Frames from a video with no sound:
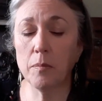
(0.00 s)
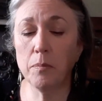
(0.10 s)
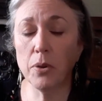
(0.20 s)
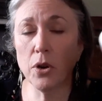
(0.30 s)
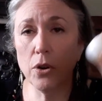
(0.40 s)

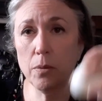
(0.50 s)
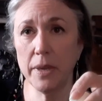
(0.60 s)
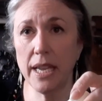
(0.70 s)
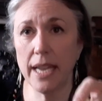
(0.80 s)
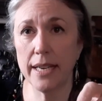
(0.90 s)

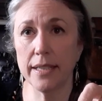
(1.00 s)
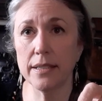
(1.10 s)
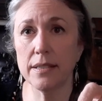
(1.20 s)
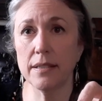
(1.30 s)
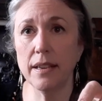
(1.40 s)
permeate
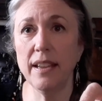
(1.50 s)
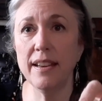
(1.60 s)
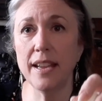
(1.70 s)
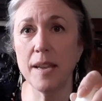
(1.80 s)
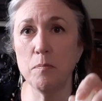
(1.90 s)
it
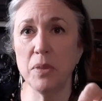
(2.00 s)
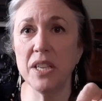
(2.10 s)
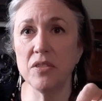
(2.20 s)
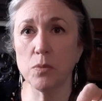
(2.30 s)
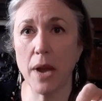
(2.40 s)
in a
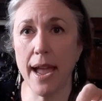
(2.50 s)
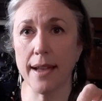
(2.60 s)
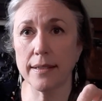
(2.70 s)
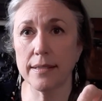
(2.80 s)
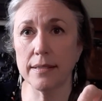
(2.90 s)

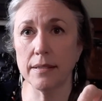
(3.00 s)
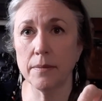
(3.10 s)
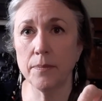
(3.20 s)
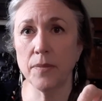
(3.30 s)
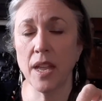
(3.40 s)
beeswax.
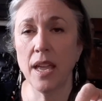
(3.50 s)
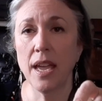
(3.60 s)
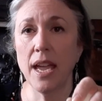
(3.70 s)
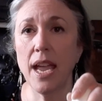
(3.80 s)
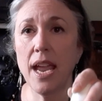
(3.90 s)

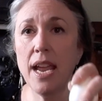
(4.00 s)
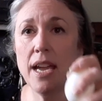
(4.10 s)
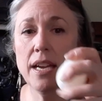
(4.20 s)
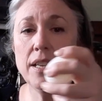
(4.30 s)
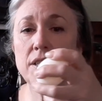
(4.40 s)

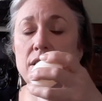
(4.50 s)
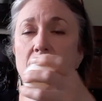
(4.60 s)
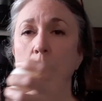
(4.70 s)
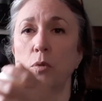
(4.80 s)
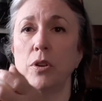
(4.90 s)
And
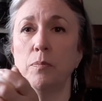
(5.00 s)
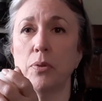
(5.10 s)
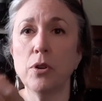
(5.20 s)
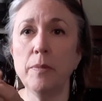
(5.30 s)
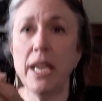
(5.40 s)
that would
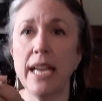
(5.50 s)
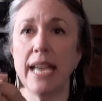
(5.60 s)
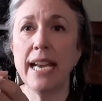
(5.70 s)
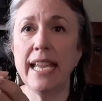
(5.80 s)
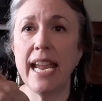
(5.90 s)
permeate
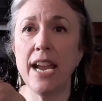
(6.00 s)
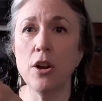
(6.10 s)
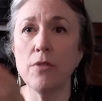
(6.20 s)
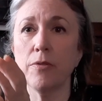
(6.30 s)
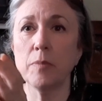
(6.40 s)
any
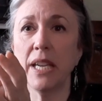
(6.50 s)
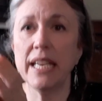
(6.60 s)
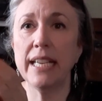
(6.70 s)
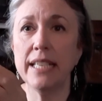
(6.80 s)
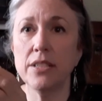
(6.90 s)
air from
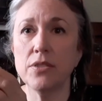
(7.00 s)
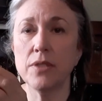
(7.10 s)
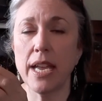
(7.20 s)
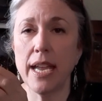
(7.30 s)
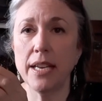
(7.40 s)
getting into
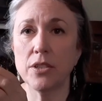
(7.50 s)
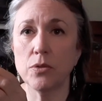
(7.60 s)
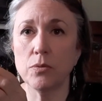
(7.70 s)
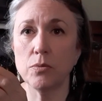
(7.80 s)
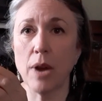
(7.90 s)
the egg
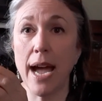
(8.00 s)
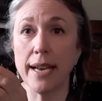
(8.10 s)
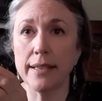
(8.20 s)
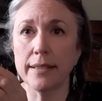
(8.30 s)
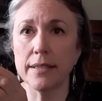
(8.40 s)
to
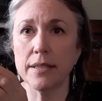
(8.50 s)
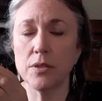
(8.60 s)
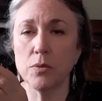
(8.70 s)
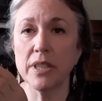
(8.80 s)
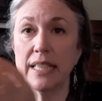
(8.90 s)
rot it.
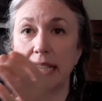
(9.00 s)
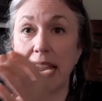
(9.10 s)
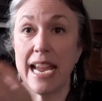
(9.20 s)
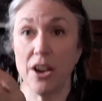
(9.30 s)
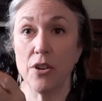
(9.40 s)
It's really
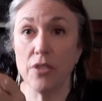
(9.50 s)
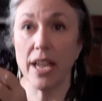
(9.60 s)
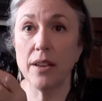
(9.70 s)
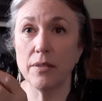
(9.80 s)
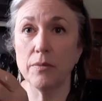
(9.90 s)
the air
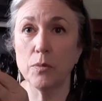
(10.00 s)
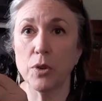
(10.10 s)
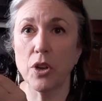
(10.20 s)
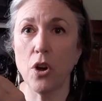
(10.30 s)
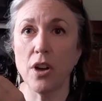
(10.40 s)
that
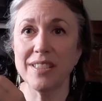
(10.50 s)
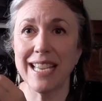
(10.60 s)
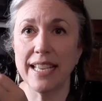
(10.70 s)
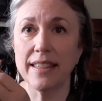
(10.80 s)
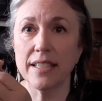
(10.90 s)
would cause
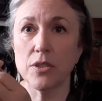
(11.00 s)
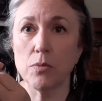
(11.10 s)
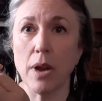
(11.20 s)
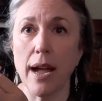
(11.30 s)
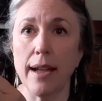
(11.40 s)
anything to
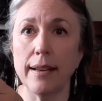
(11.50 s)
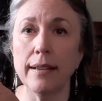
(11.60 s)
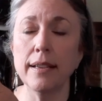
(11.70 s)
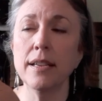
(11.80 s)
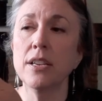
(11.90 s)
rot.
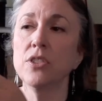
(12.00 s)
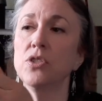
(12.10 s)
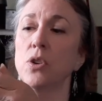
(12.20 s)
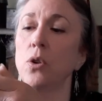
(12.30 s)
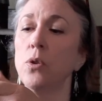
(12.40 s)

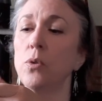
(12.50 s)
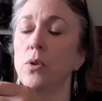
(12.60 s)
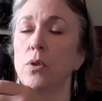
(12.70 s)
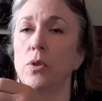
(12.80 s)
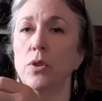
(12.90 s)

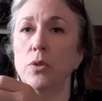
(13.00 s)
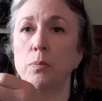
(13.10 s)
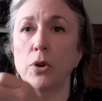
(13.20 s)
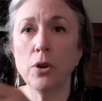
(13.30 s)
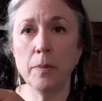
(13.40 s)
So you
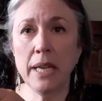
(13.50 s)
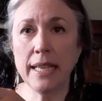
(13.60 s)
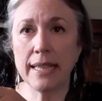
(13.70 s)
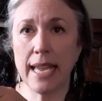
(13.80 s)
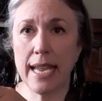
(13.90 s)

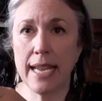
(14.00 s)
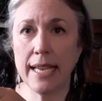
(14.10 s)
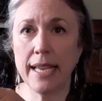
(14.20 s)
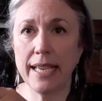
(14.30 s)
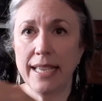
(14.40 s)
permeate the egg,